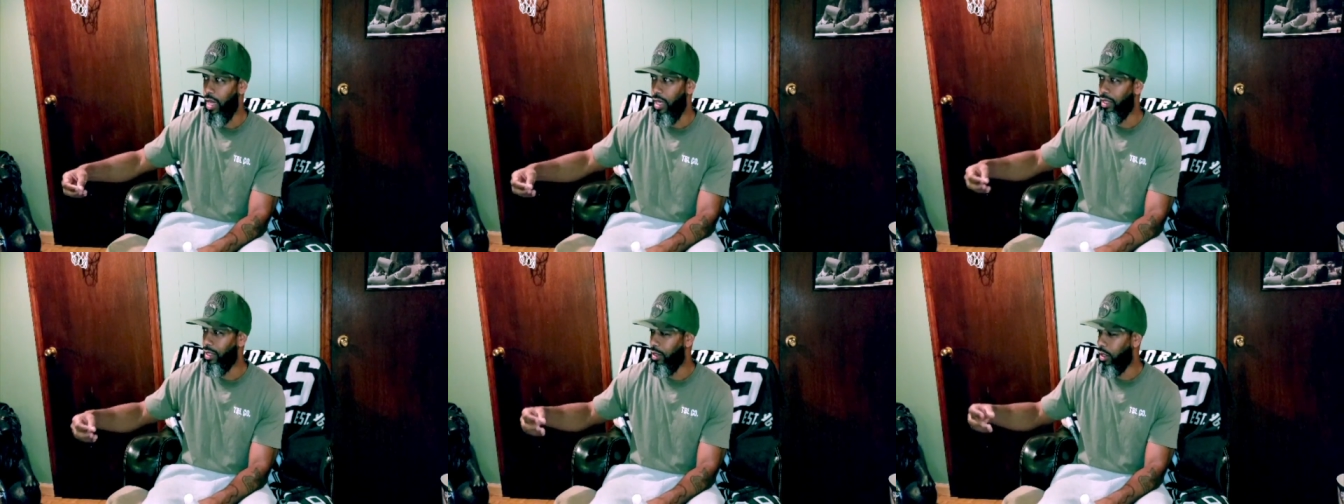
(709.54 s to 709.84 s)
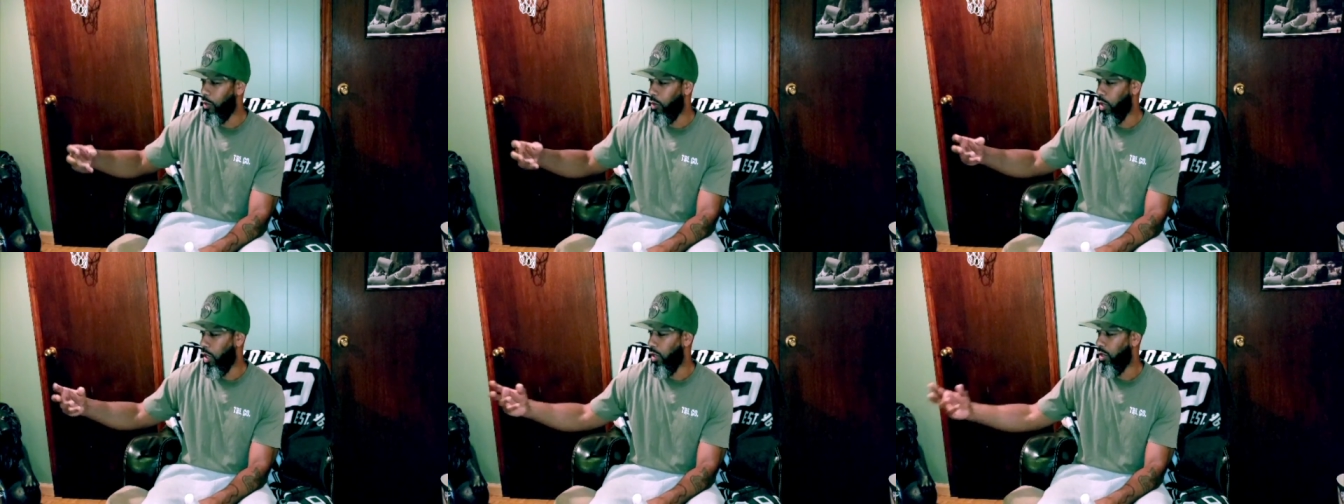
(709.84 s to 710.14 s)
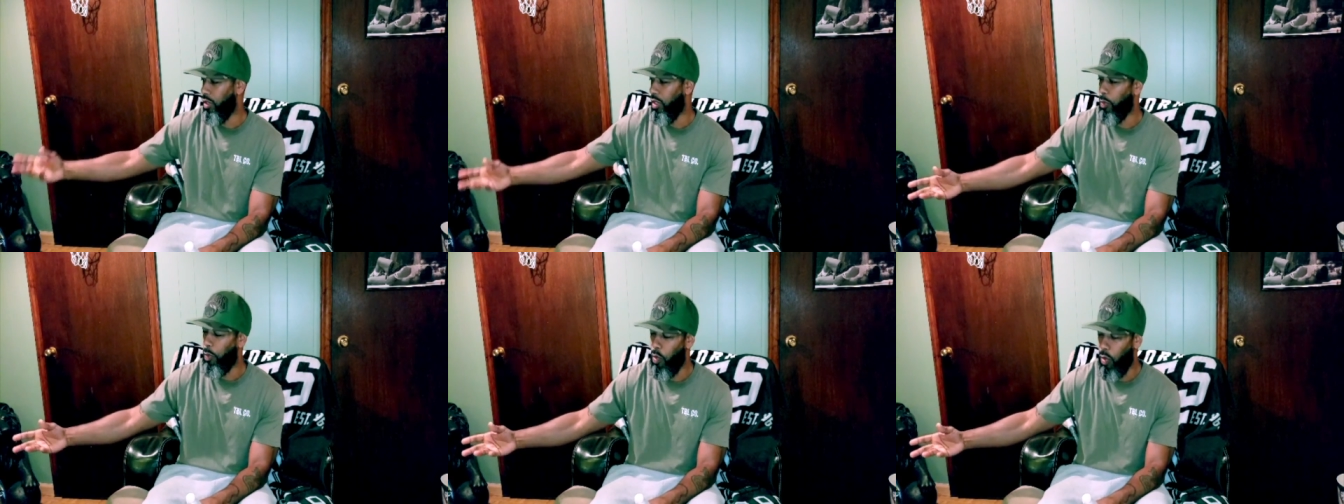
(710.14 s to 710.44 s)
just a
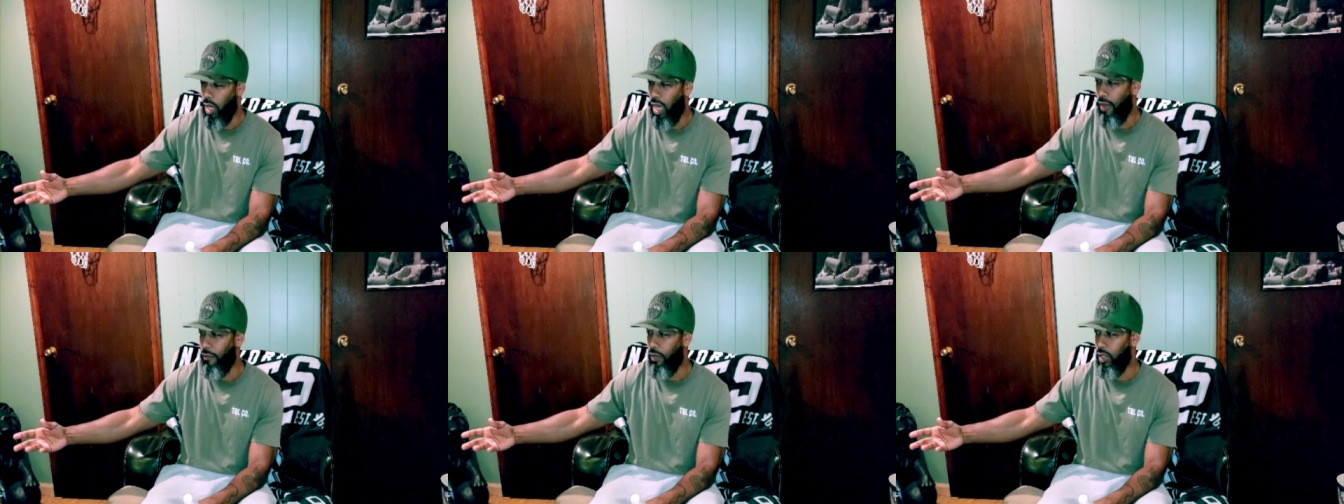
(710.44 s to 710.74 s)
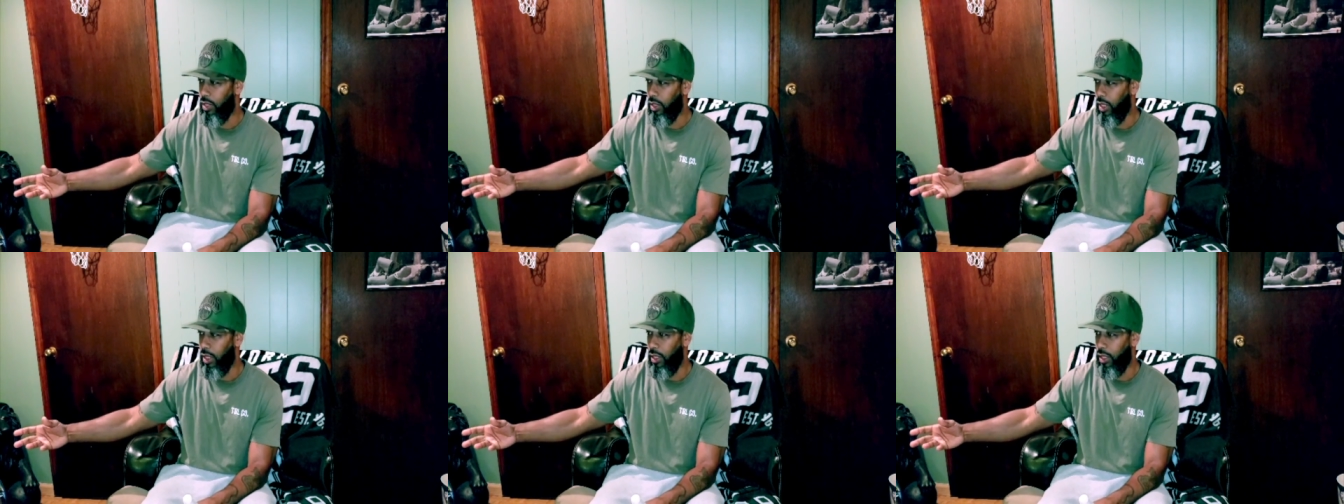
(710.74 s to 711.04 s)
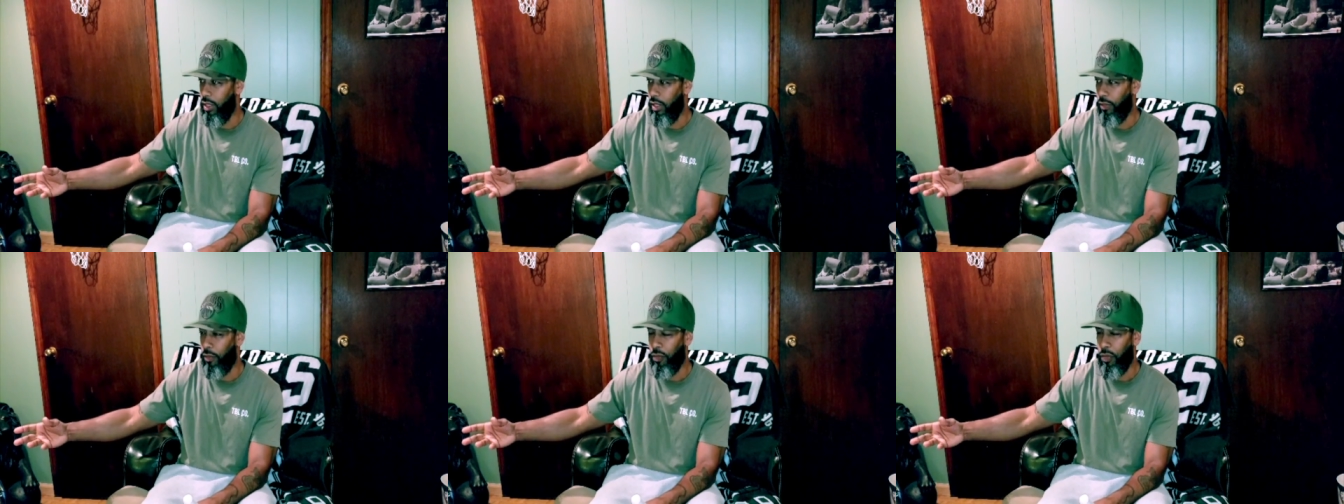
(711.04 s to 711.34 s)
simple
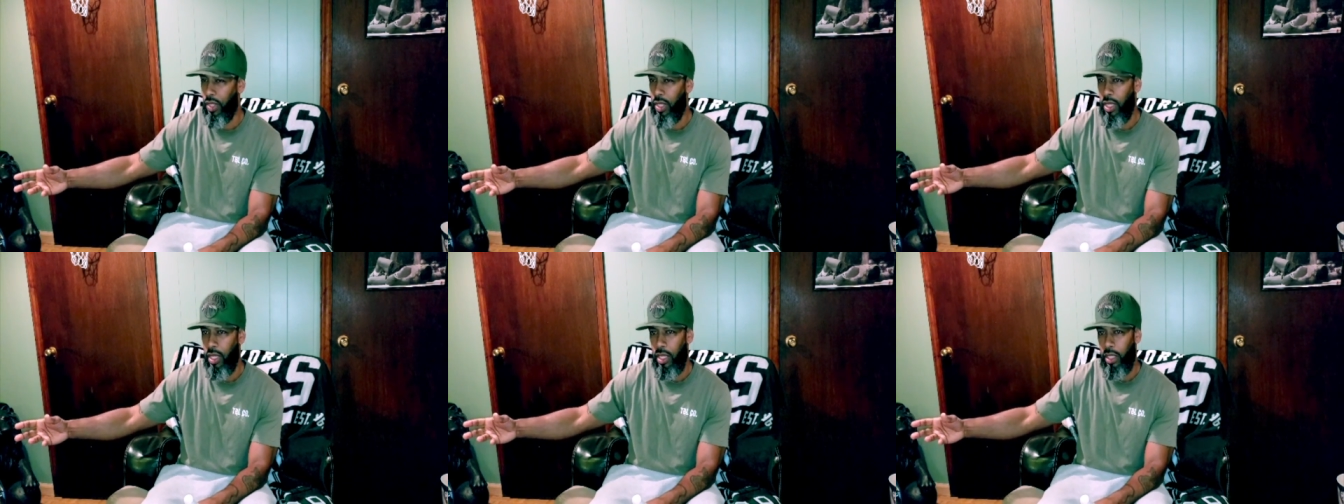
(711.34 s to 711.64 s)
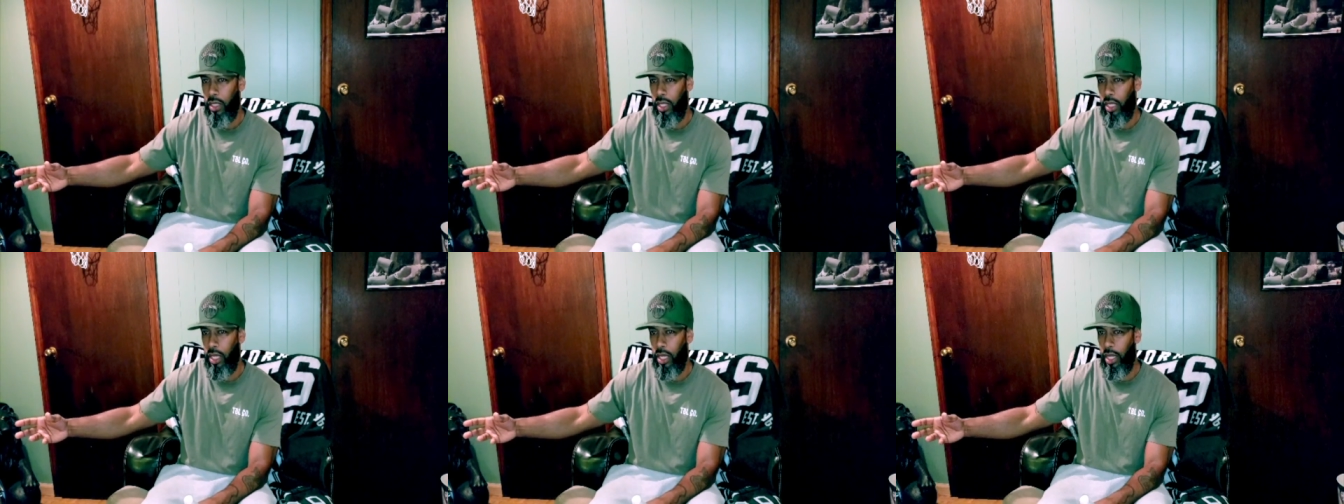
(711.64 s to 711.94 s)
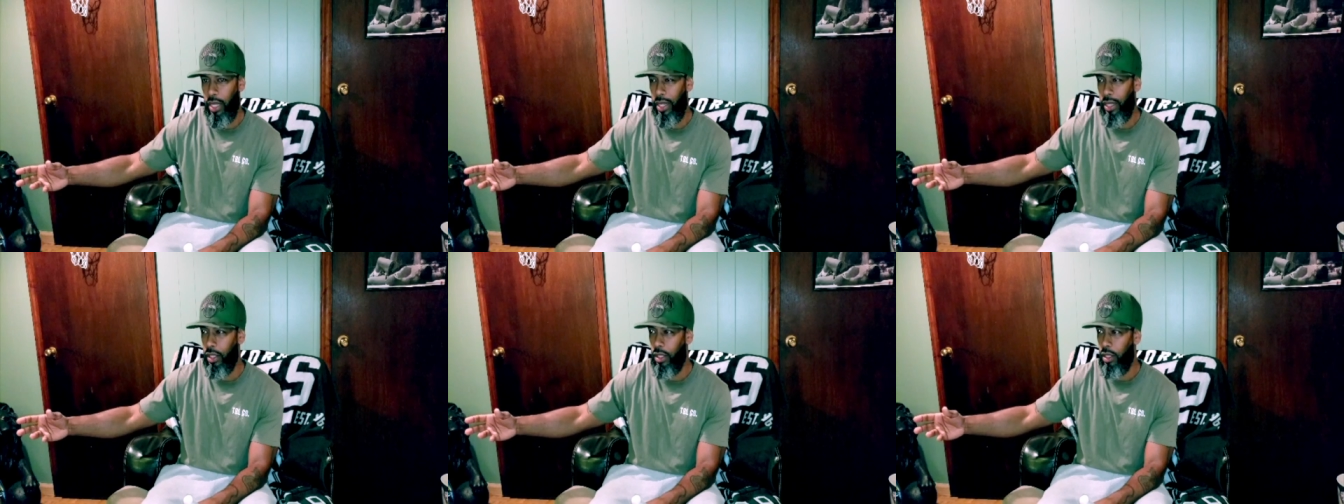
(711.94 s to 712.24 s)
conversation
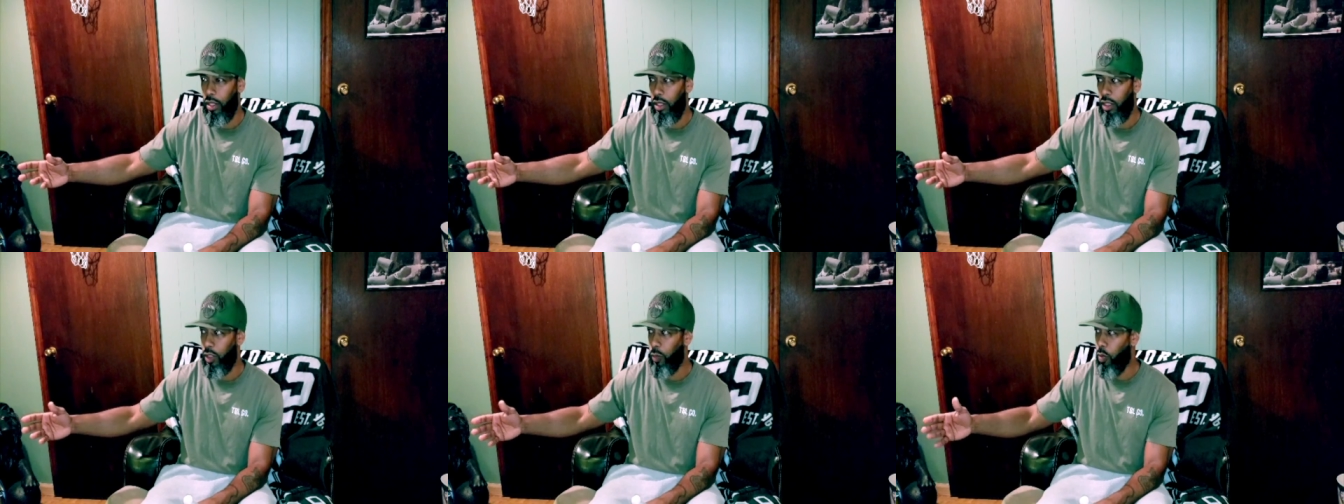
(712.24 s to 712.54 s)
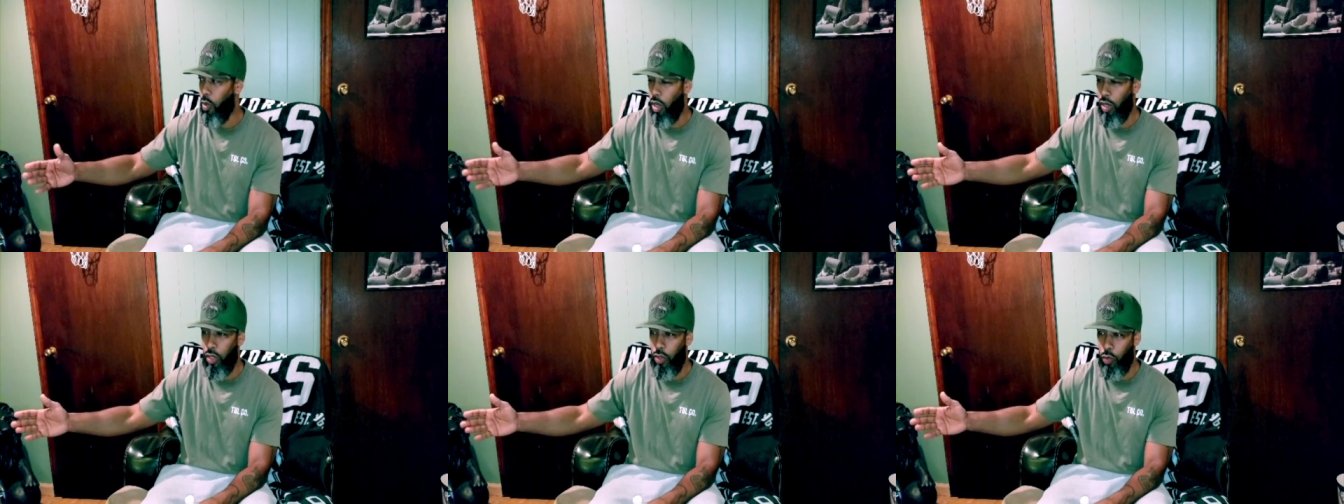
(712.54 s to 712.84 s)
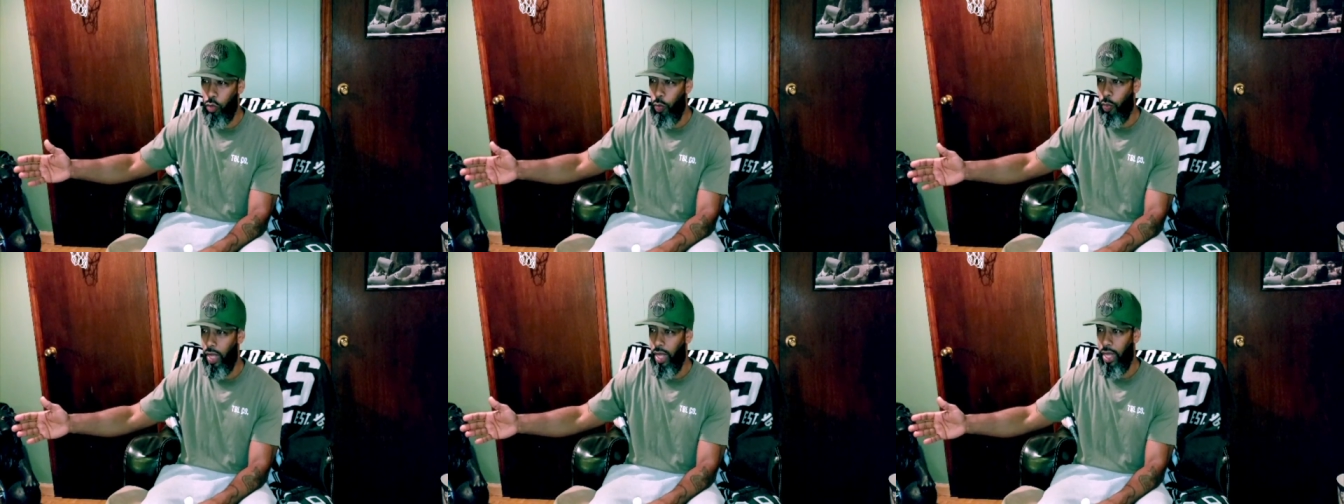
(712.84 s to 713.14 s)
can spark a
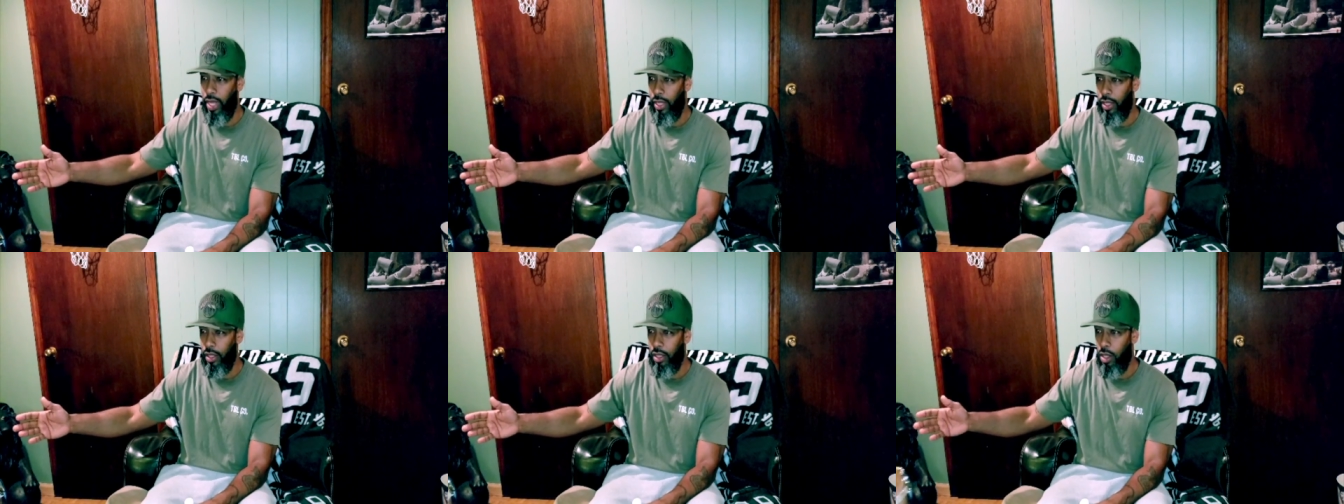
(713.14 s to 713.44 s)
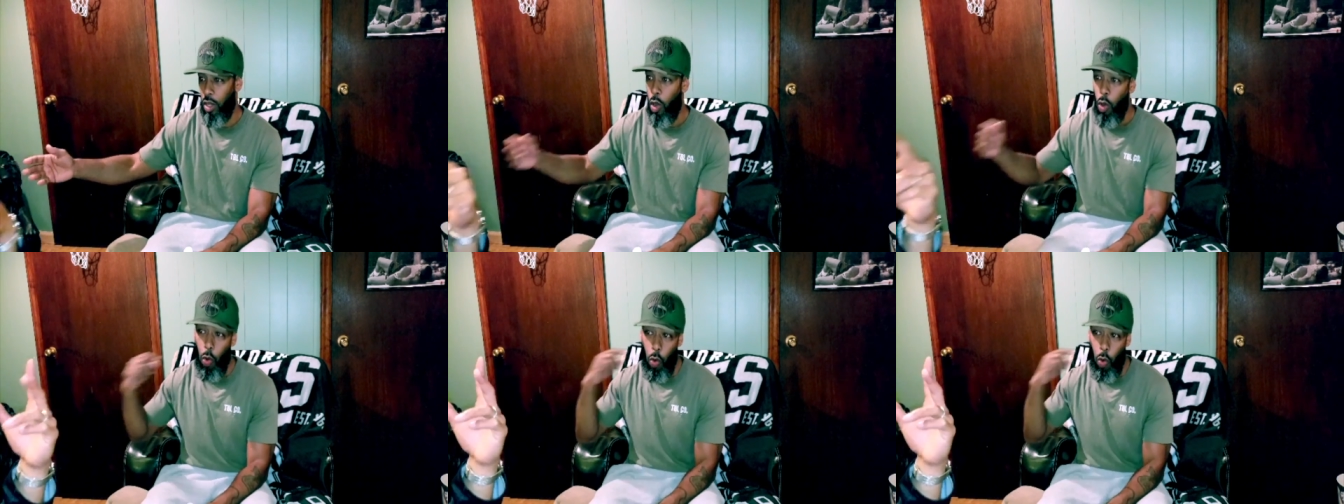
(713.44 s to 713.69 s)
new path,